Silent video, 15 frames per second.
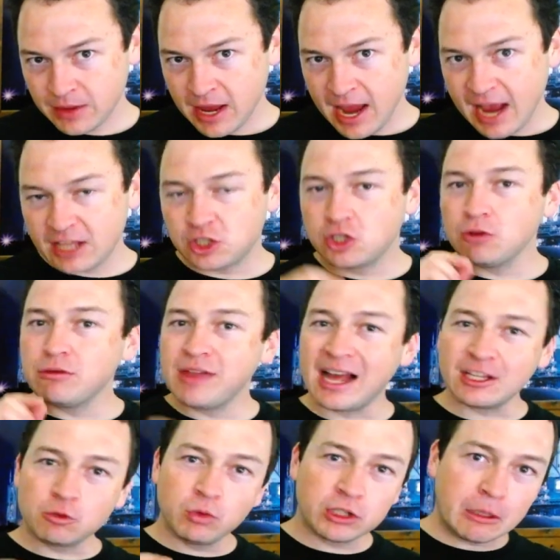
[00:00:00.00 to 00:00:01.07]
And so
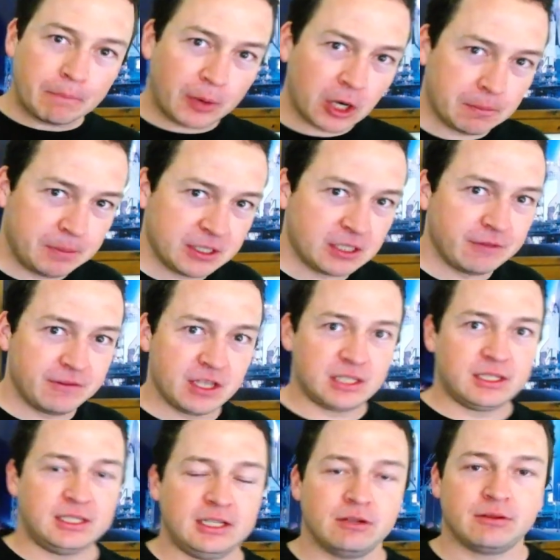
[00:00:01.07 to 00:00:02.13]
that's what the purpose of this
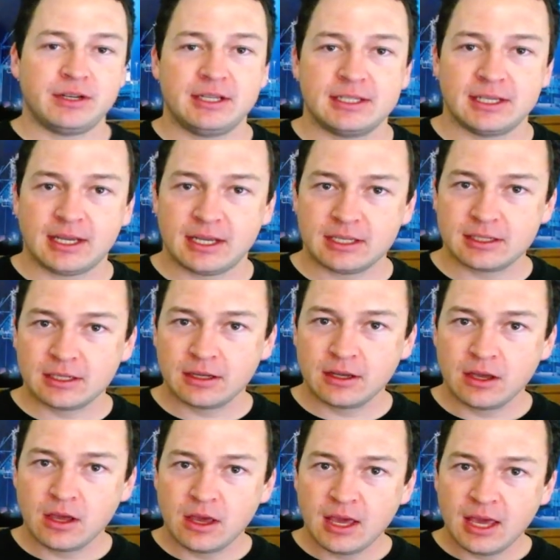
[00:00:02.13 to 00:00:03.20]
series is.
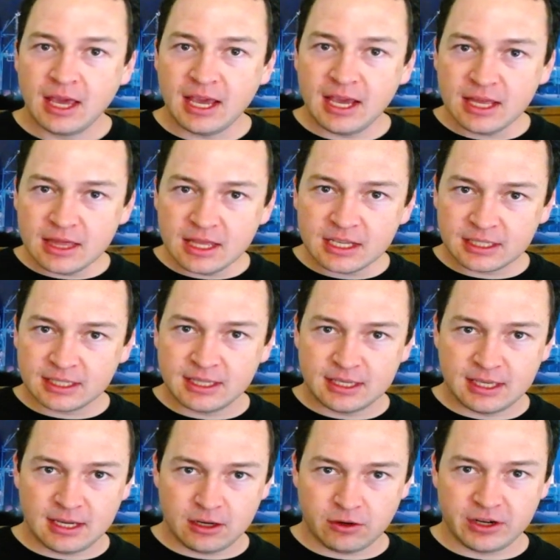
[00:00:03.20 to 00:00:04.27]
In this
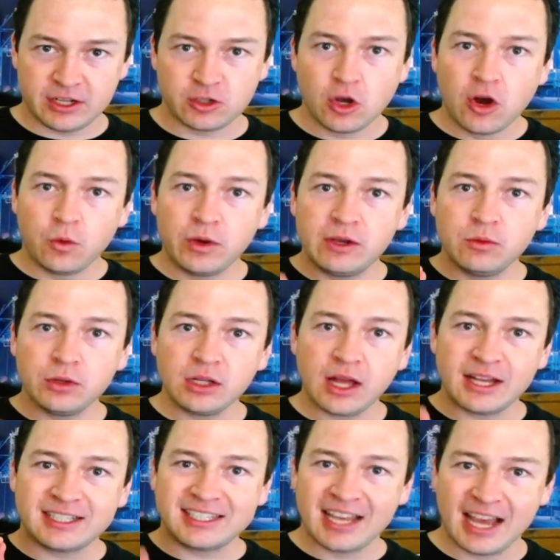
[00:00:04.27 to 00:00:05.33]
series, we will
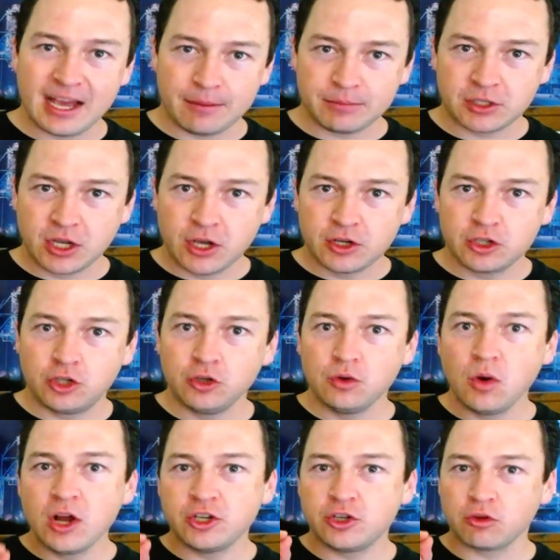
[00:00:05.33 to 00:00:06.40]
attempt to
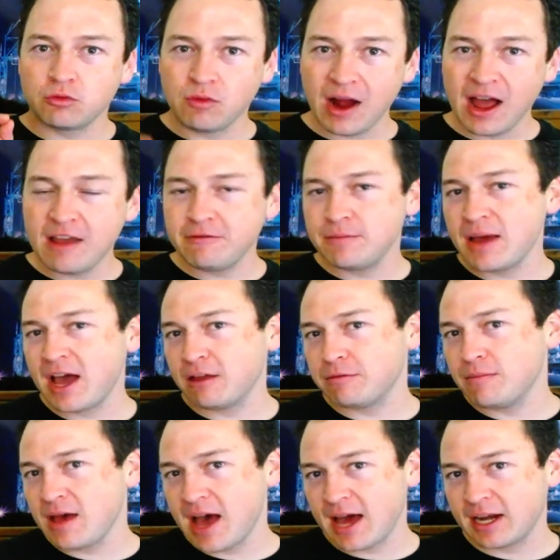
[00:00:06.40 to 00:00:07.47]
derive
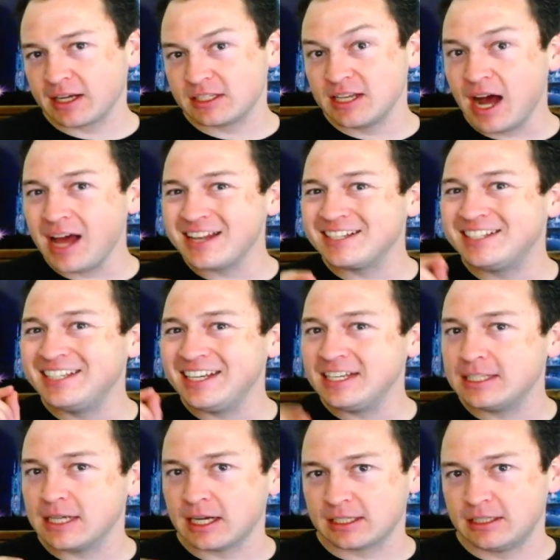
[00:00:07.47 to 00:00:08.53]
mathematics, not
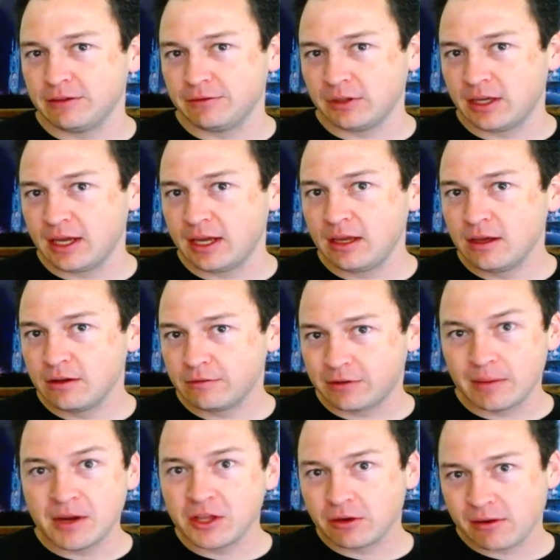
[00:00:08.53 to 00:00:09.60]
deductively
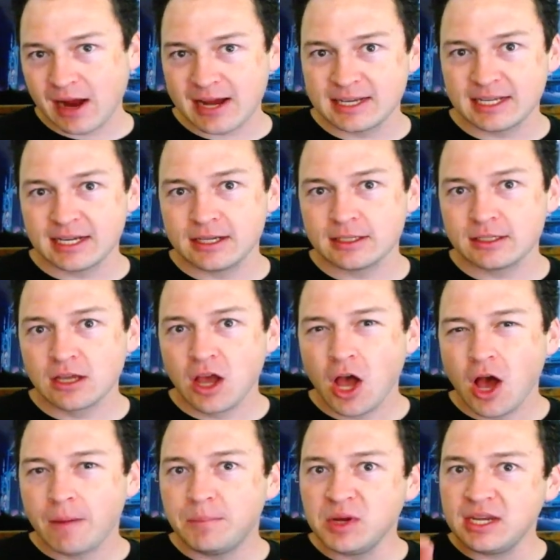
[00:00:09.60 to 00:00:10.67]
from other ideas,
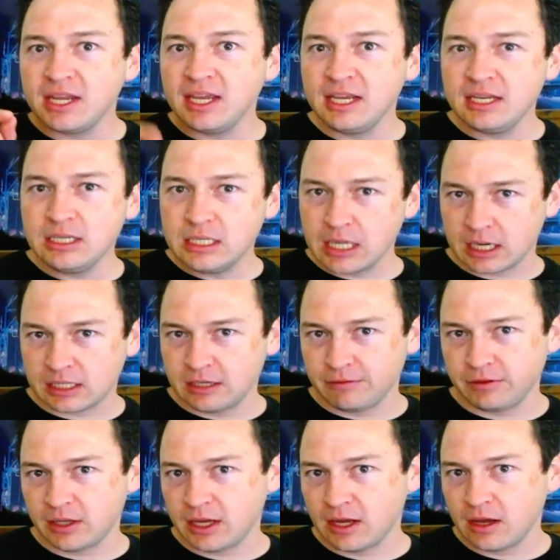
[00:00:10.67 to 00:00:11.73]
but
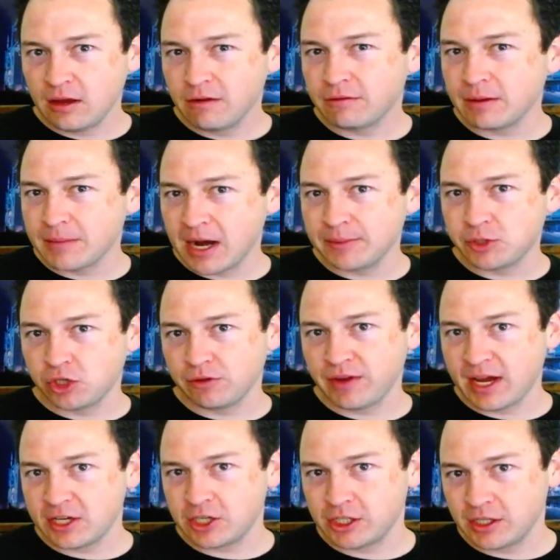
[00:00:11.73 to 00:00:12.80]
inductively from
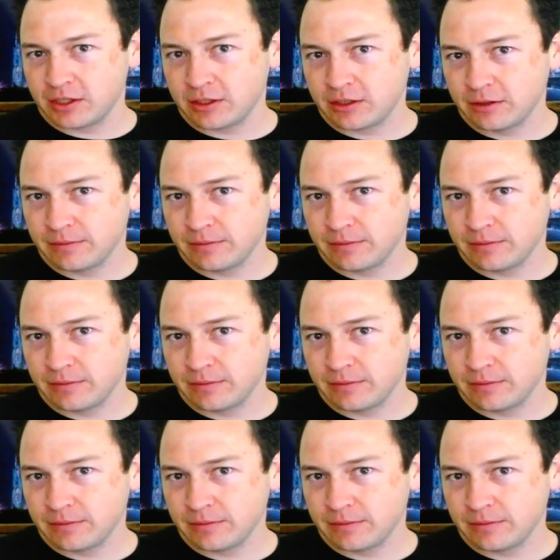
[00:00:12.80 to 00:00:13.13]
observations.